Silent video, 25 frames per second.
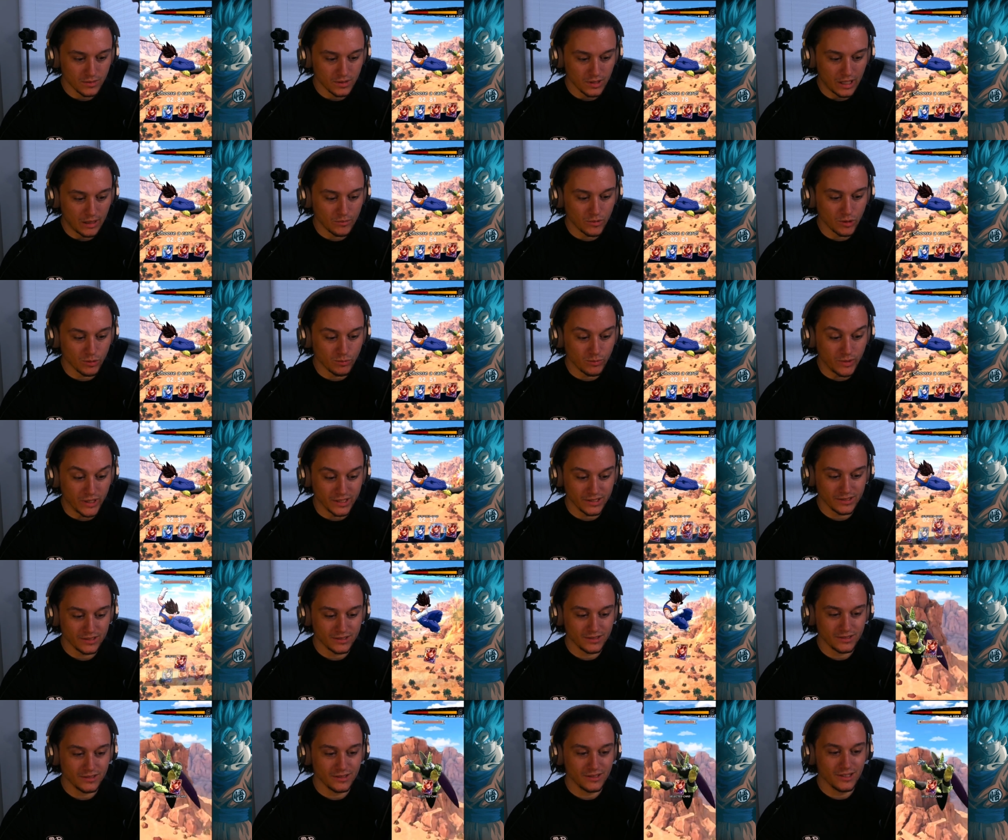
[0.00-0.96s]
I'm going red.
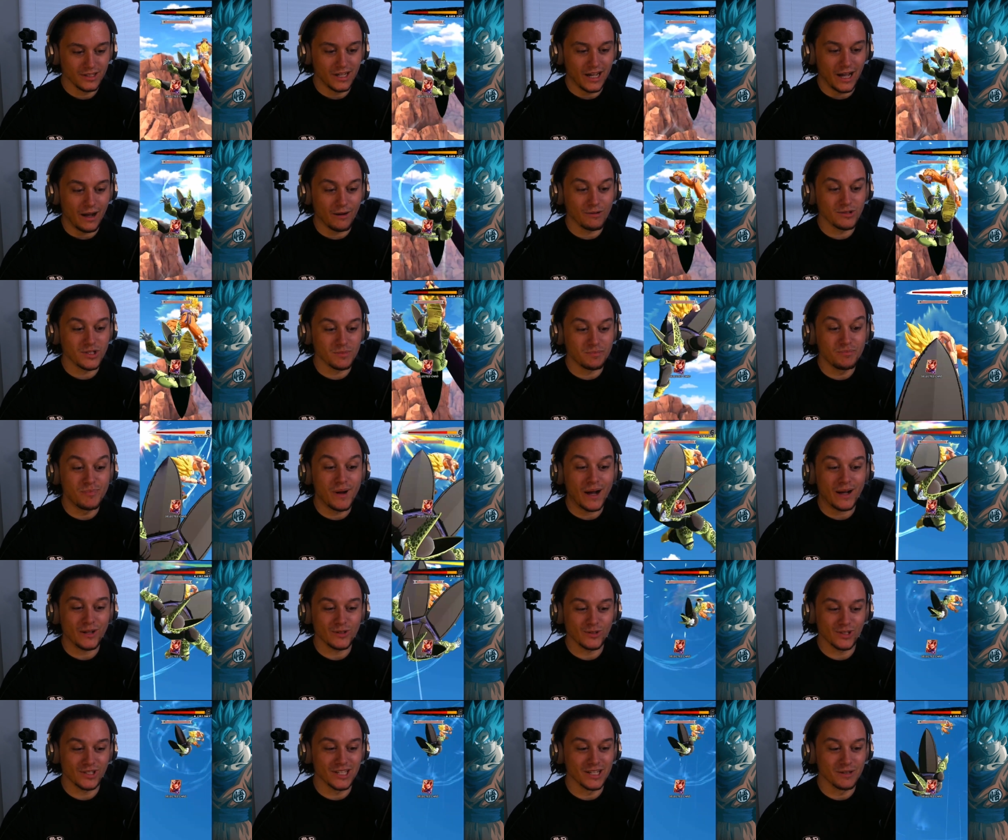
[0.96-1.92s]
I was
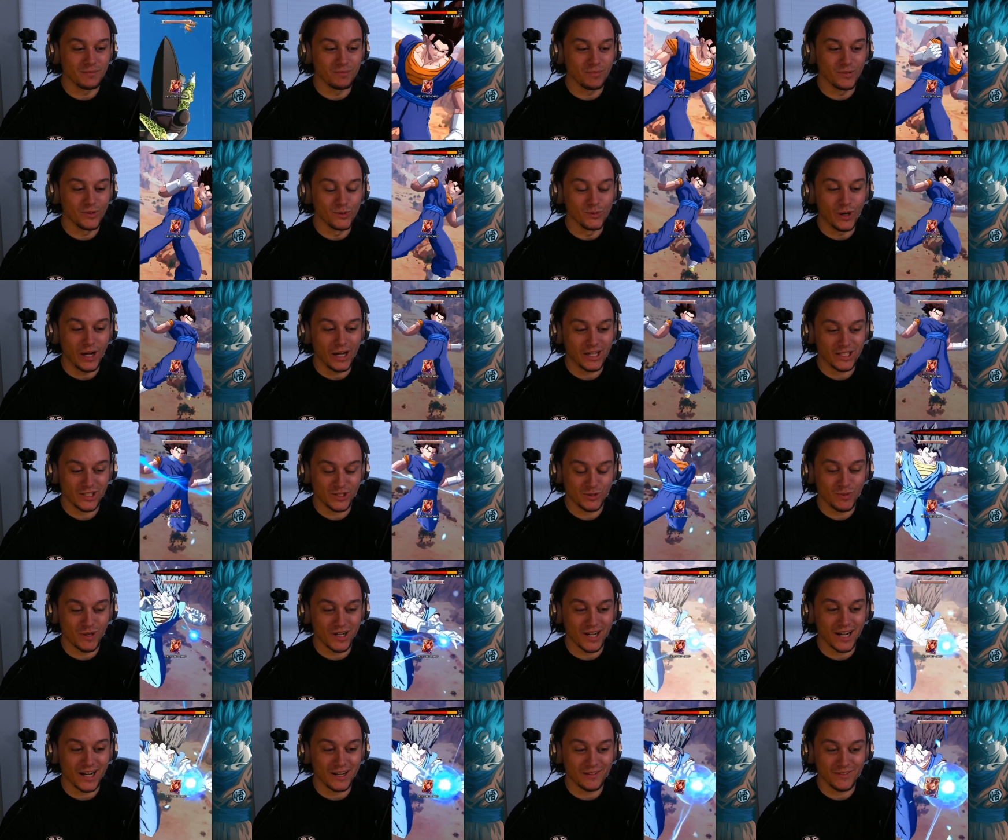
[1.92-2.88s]
about to click blue. I
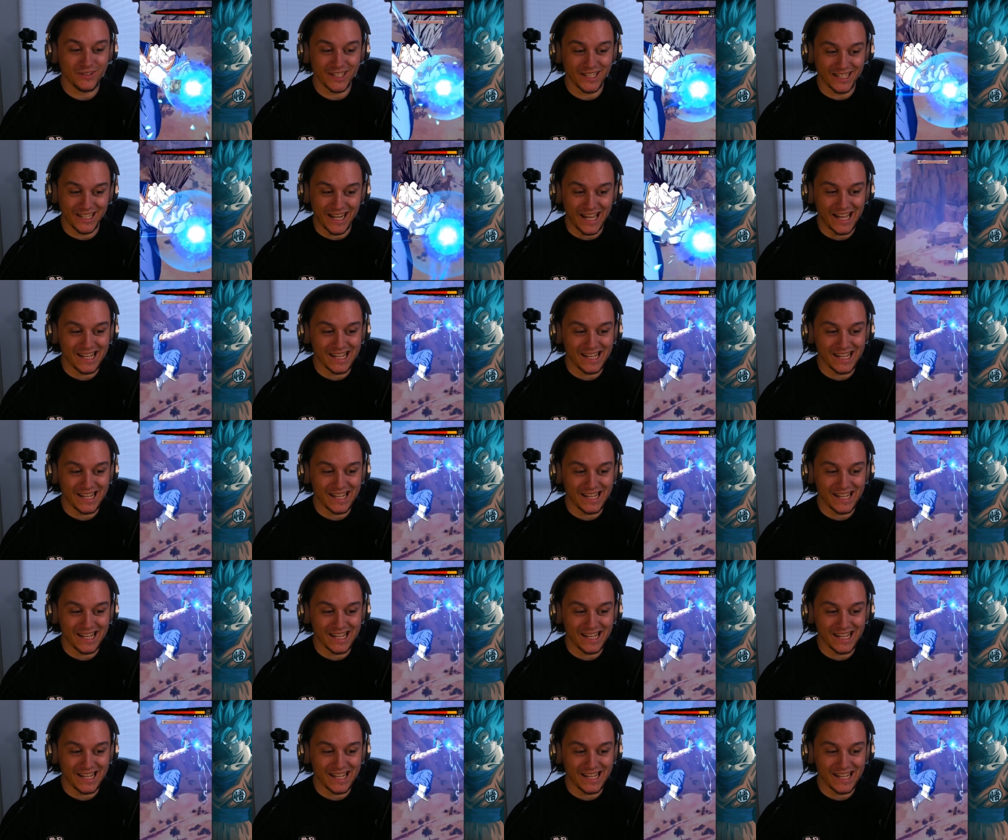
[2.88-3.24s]
swear to God, if I didn't oh.